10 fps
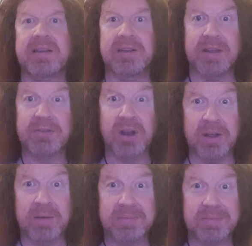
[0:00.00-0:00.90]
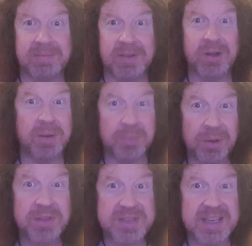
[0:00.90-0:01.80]
You know, they've got a they've got a
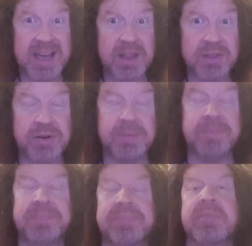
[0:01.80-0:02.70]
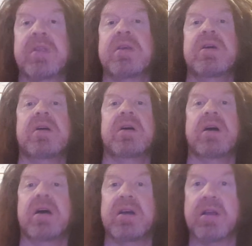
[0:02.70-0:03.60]
month to get through.
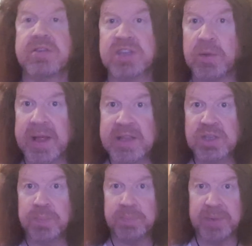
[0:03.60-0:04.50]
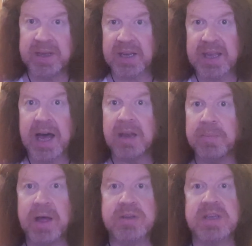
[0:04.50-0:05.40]
And so ends up being a cat
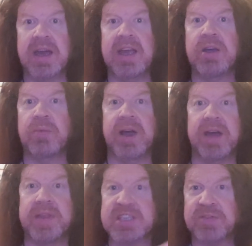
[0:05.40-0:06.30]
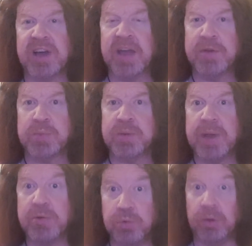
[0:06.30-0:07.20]
and mouse game where the survivors
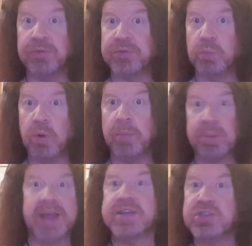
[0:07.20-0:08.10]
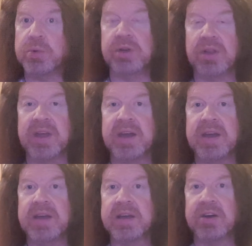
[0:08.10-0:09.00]
may run from one place to another
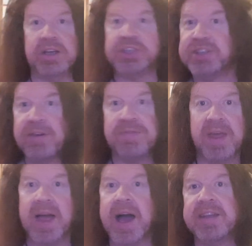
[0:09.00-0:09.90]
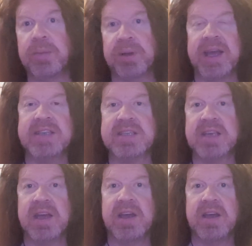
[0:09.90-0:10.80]
got to shift their hiding
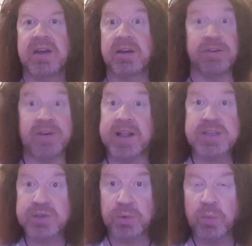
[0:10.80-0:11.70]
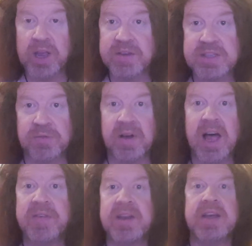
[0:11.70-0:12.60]
places, got to find some way of
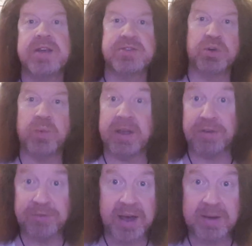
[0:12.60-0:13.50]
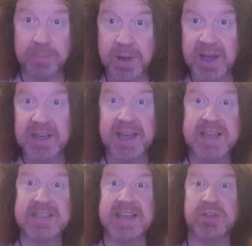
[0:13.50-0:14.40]
surviving, some way of fighting back
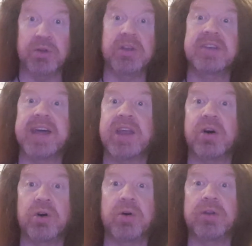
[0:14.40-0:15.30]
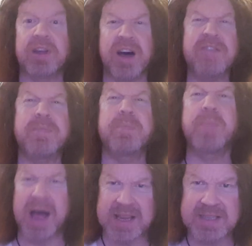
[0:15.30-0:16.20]
against this undead horde of
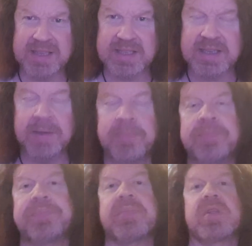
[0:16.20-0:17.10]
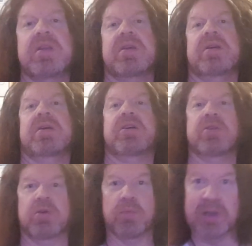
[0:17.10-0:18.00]
bastards.
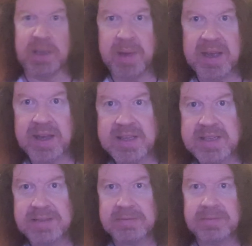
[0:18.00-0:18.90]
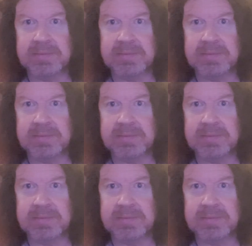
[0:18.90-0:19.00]
Will they make it?